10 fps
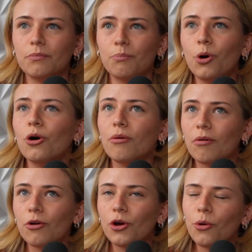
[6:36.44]
put
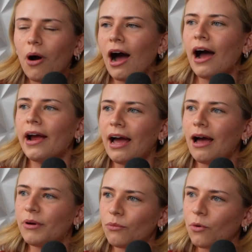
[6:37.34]
who I
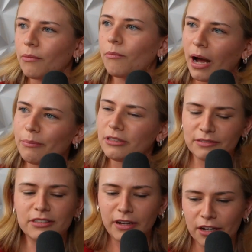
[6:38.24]
am and what my
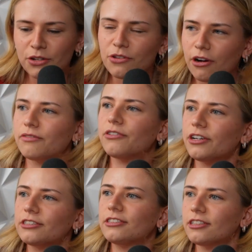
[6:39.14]
beliefs and values are first.